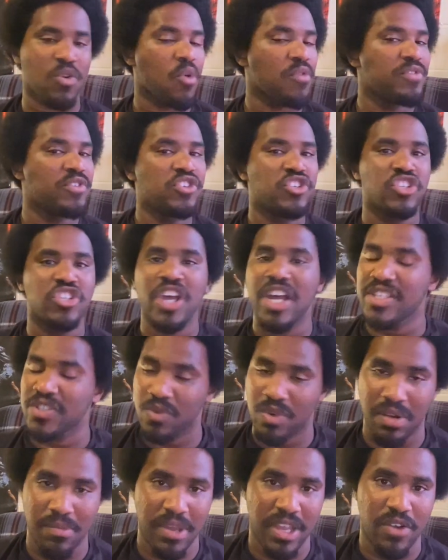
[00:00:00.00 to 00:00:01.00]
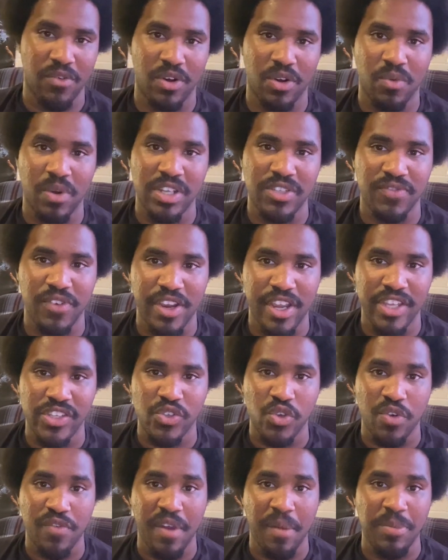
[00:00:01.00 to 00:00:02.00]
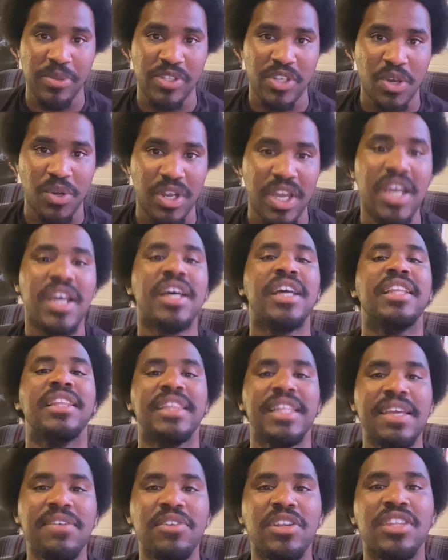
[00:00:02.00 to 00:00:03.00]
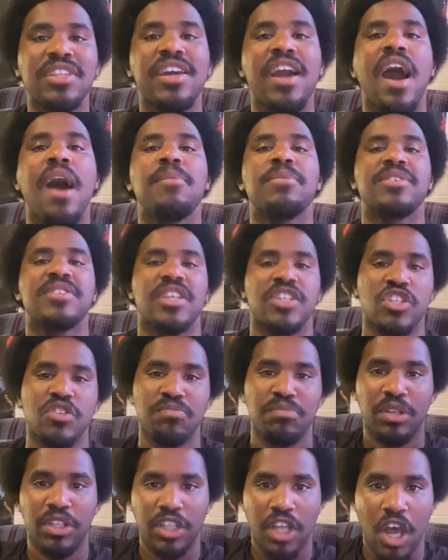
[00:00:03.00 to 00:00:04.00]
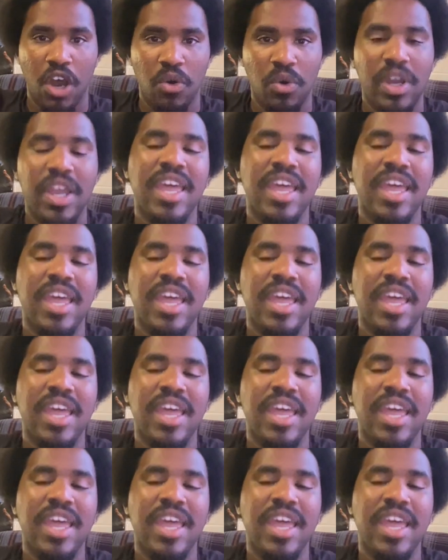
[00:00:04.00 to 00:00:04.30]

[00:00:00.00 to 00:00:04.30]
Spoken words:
or if you just want to make a request for a history of episode, leave it in the comment section below.